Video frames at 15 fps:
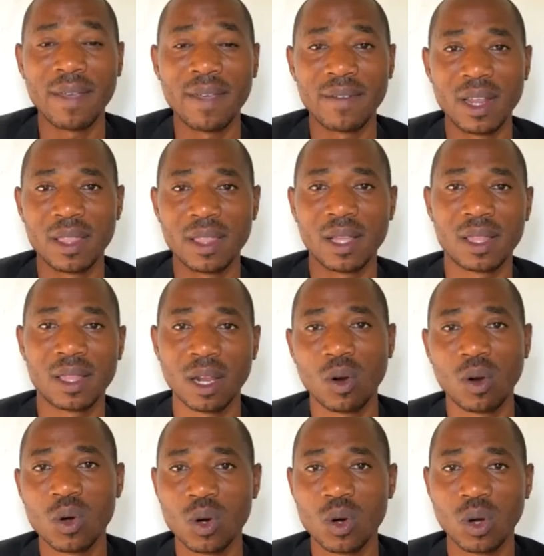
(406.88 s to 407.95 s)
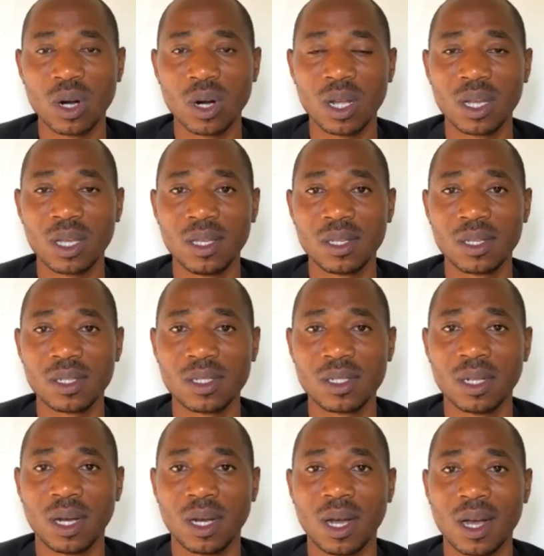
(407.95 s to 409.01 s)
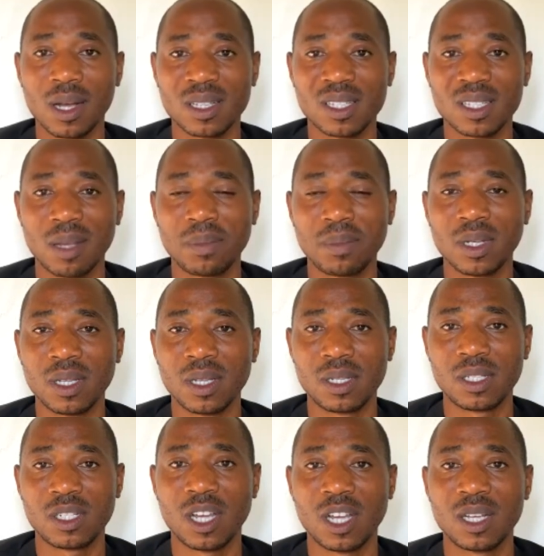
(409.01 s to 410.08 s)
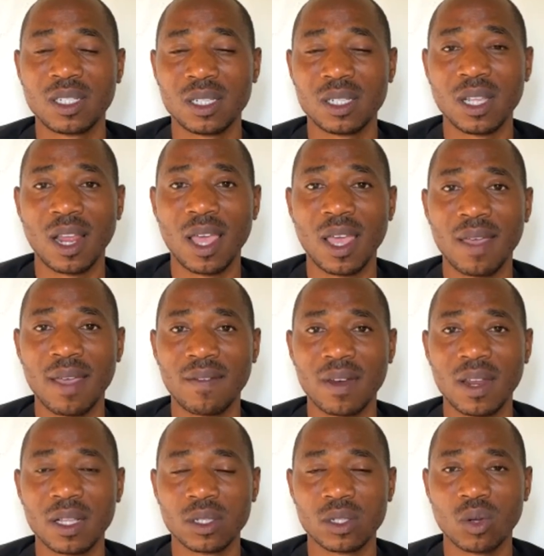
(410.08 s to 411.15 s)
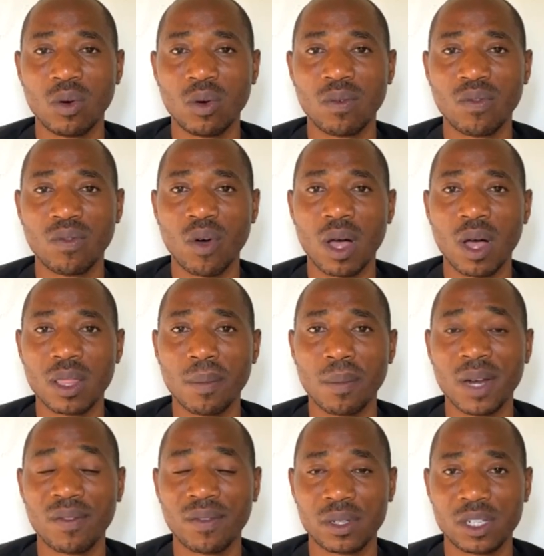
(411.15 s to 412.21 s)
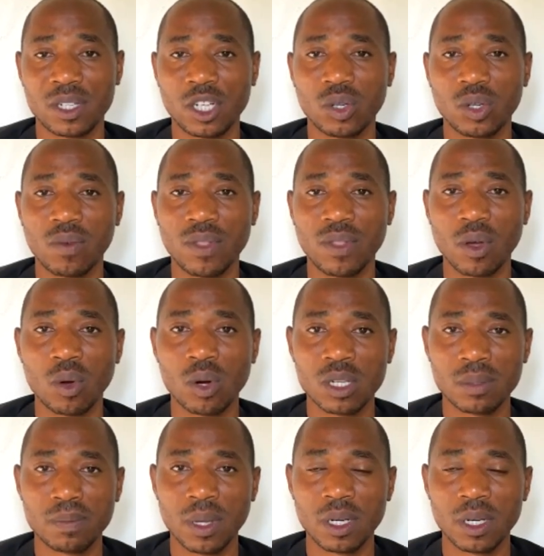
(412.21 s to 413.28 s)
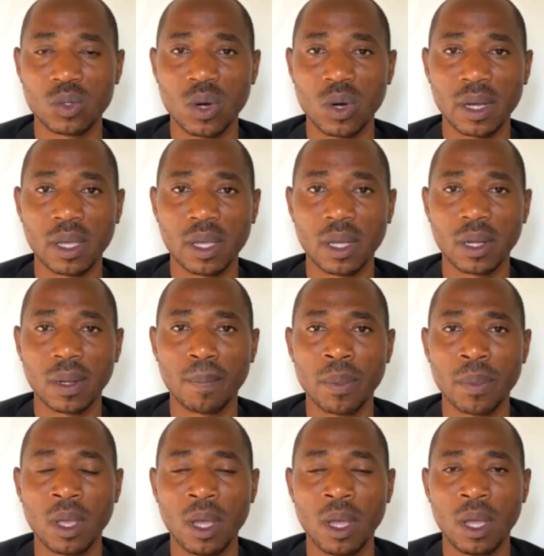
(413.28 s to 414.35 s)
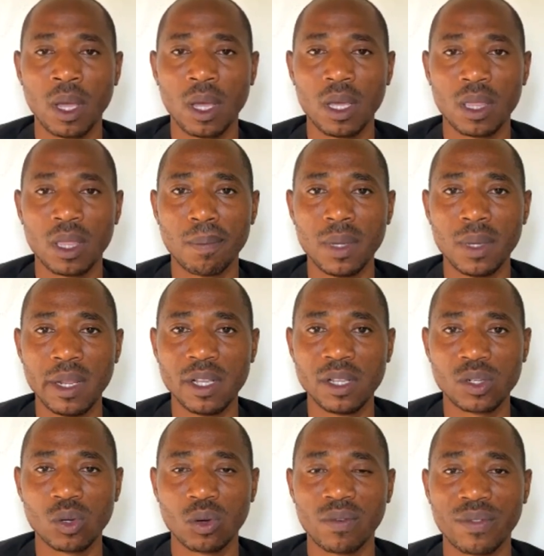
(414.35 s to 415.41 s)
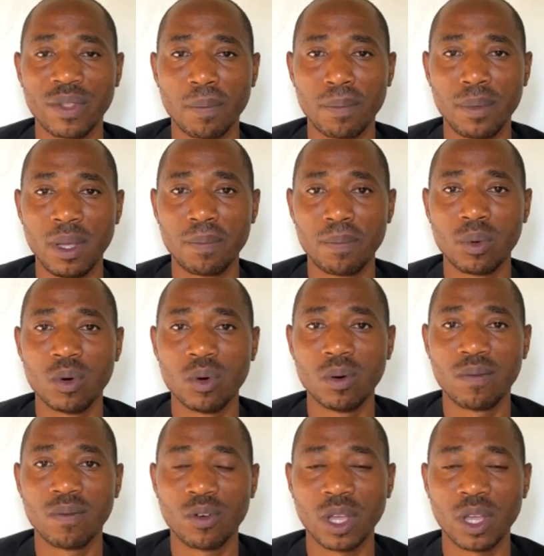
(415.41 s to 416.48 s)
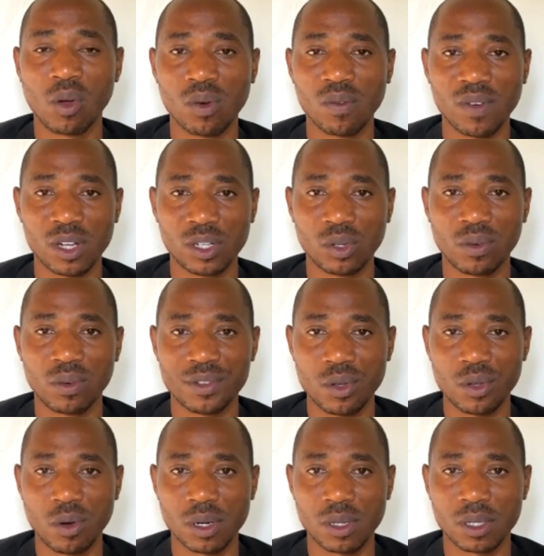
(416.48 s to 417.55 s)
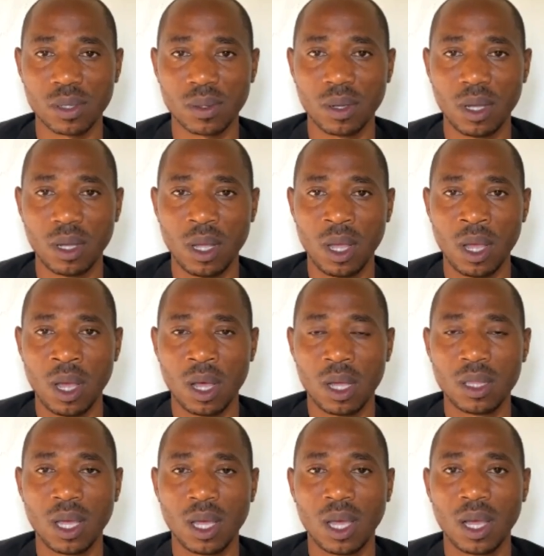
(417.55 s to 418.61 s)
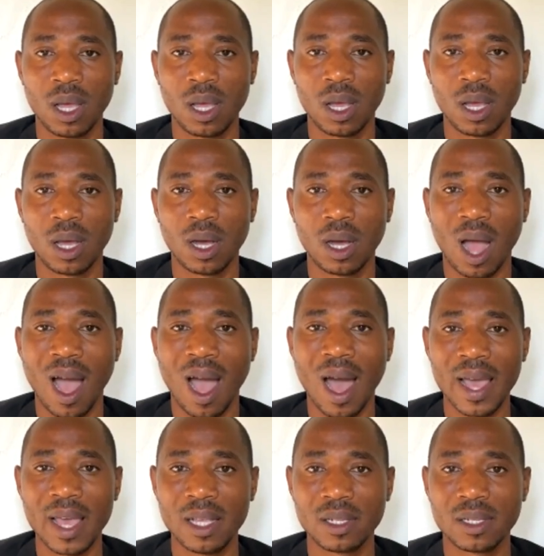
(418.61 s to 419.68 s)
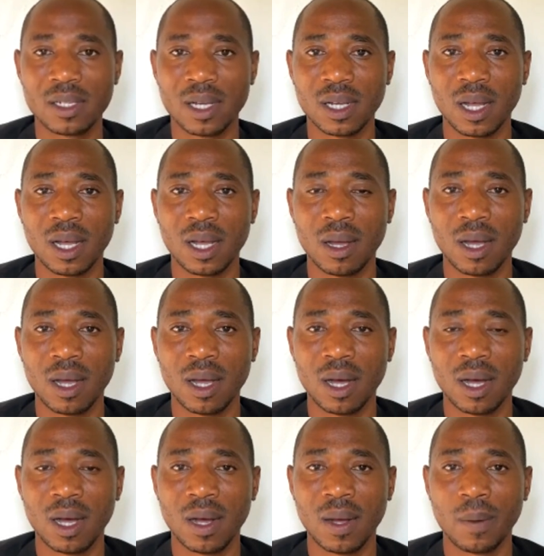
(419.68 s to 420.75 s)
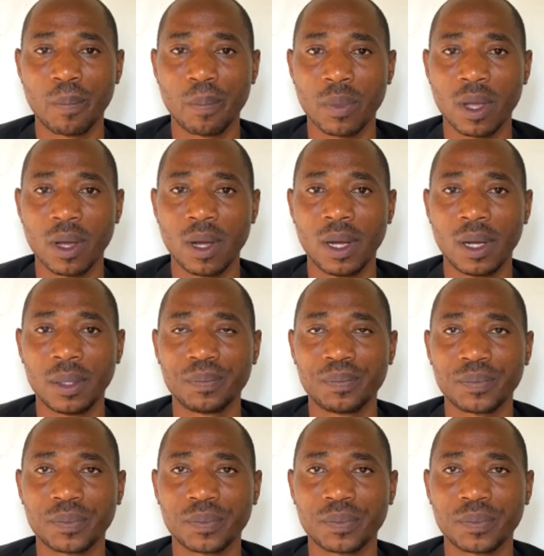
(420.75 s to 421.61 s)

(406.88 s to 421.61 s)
evidence that the Lord is uh, accepting his church is the evidence of uh, the manifestation of the Holy Spirit working in the midst of the people for the conversion of souls. The highest uh, um, uh